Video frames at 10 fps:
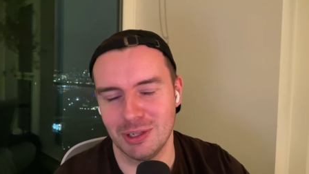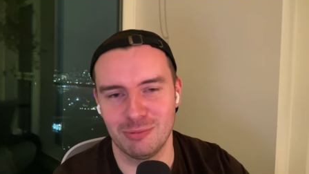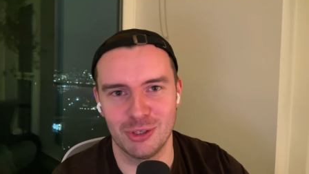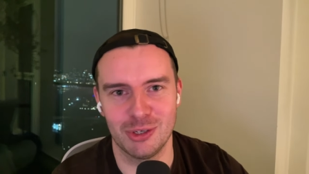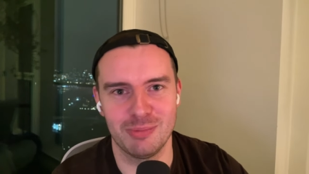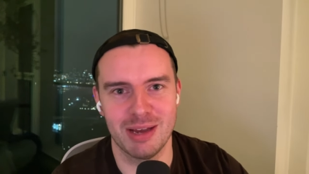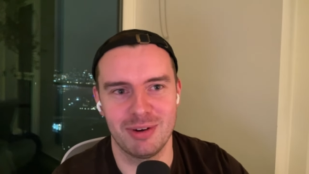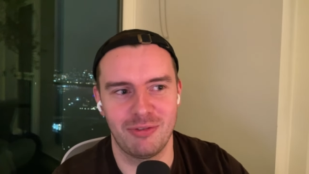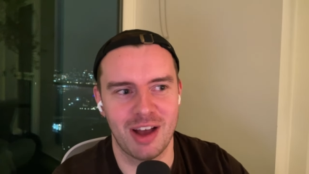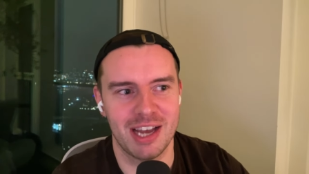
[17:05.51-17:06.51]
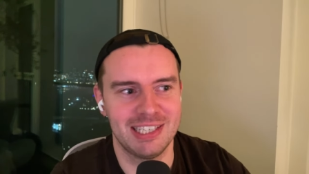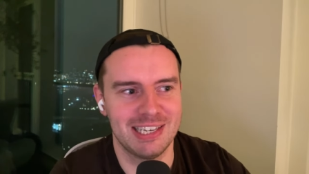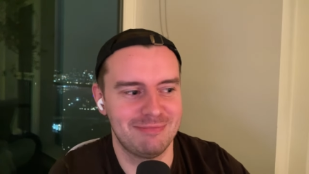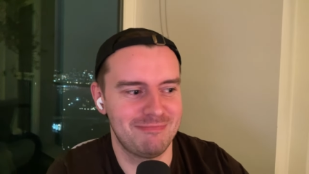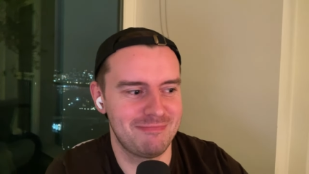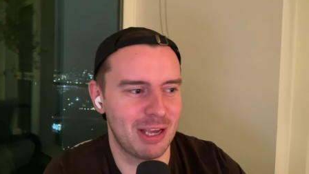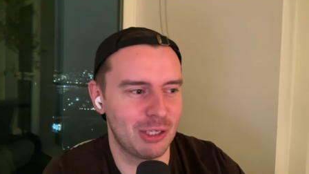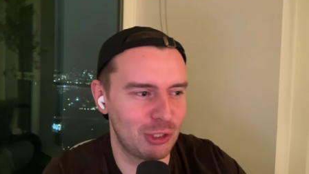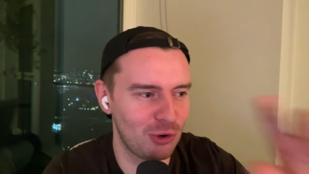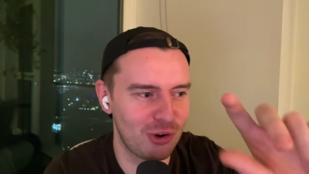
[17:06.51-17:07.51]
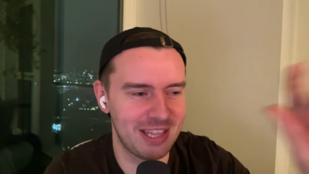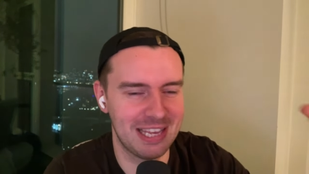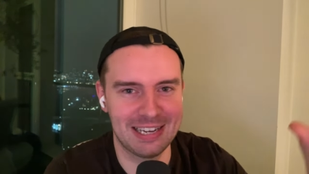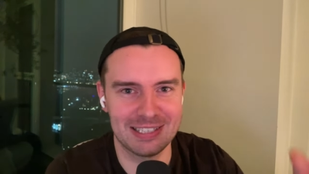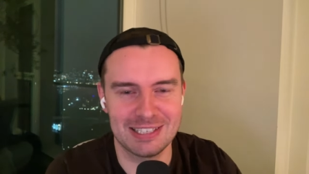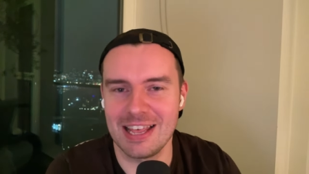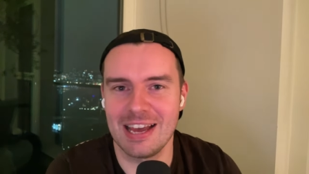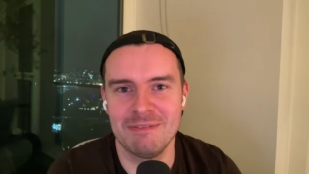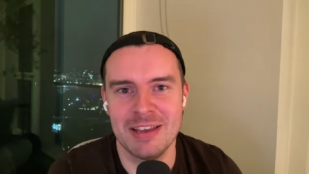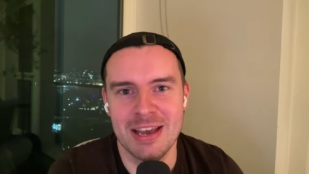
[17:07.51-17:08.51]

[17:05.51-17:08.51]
I'm sure you'll be able to find a, a story that links to that.